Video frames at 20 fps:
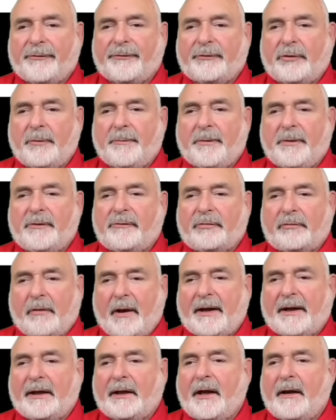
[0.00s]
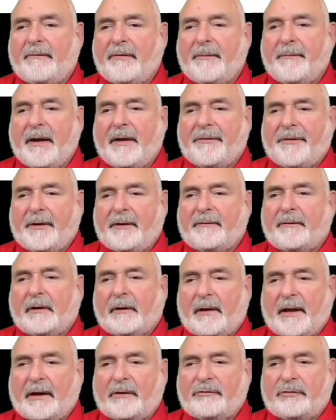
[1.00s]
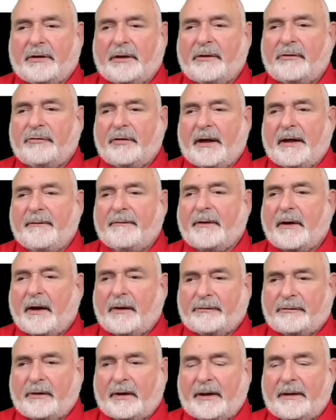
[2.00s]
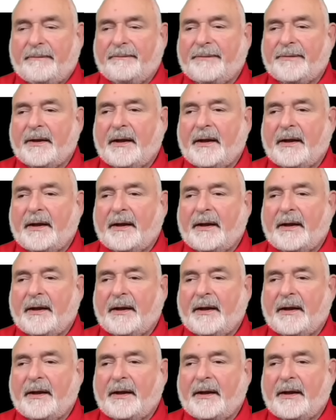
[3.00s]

stupid shredding of the method of collection and chain of custody.